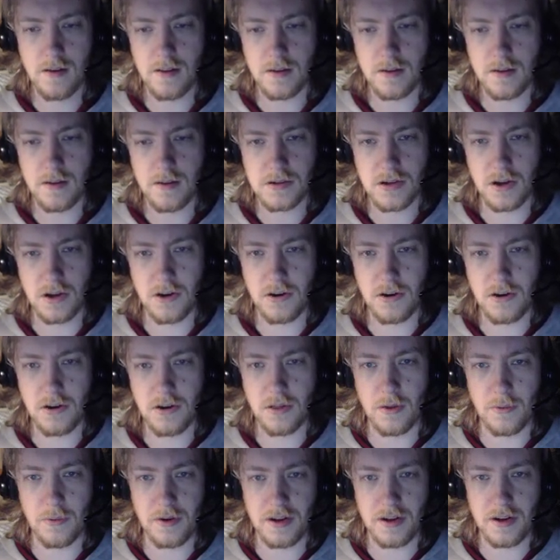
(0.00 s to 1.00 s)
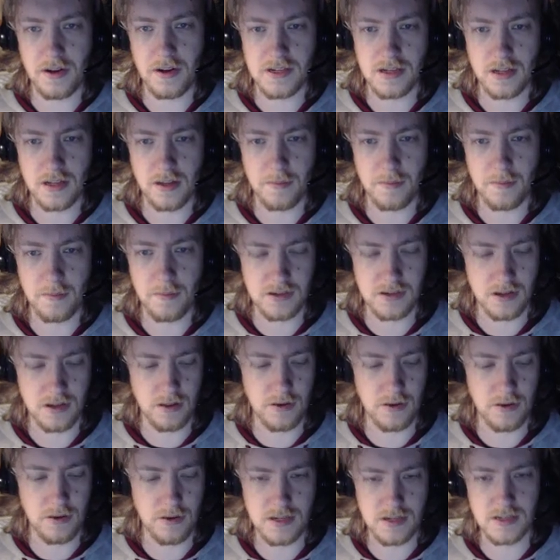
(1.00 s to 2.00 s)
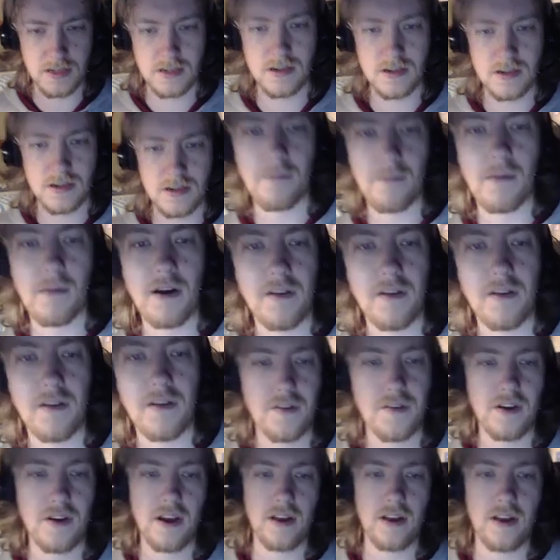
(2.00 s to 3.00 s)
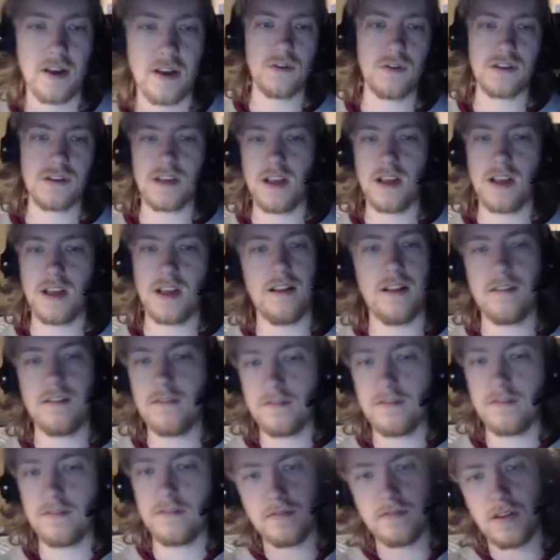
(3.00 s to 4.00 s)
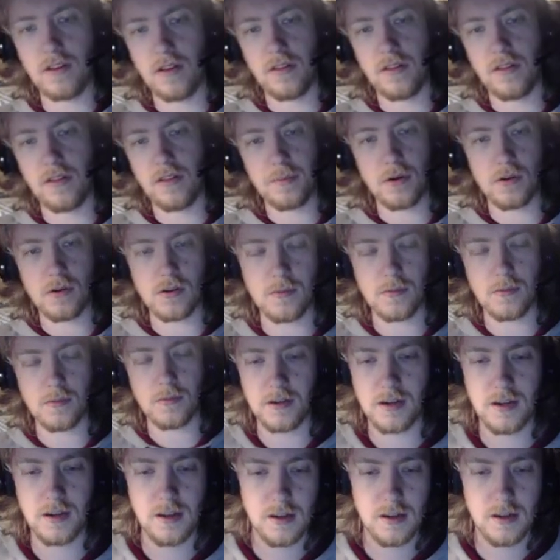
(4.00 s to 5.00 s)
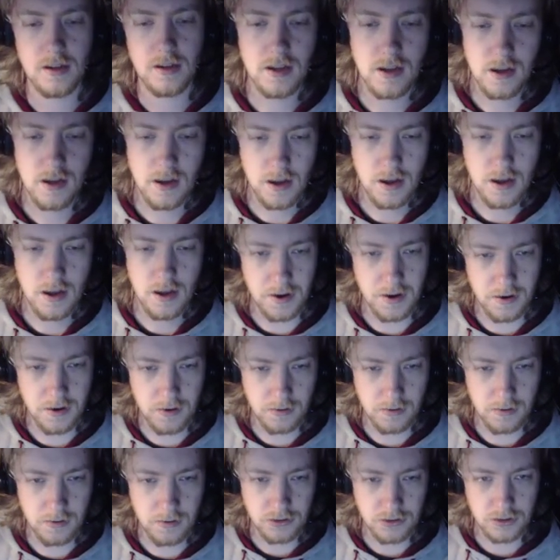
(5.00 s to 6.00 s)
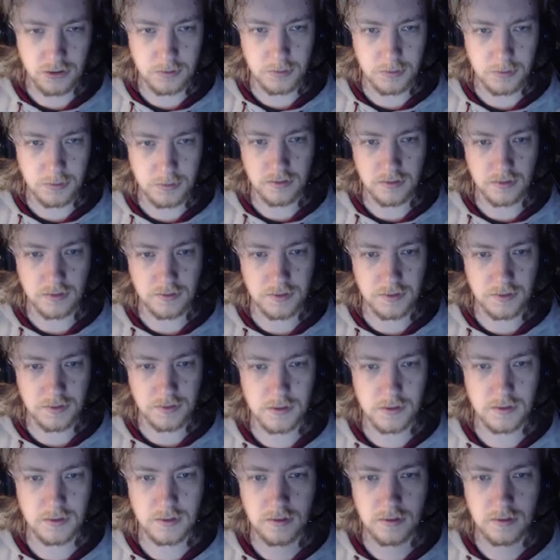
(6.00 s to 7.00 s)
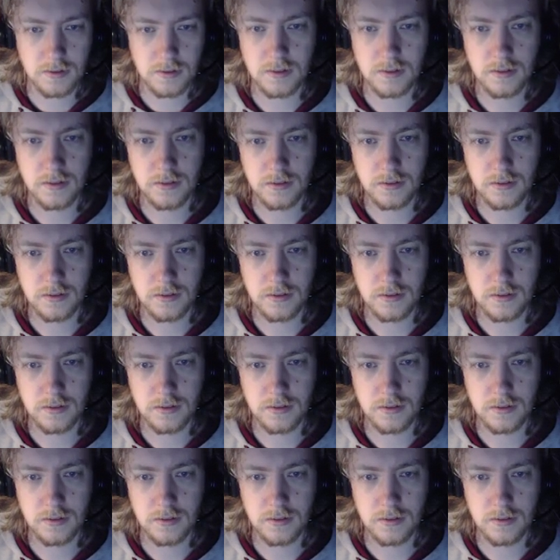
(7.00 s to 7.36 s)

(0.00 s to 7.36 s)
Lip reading: I'm just gonna do that one instantly because otherwise I might forget once I get other Pokemon that it only should be evolving once.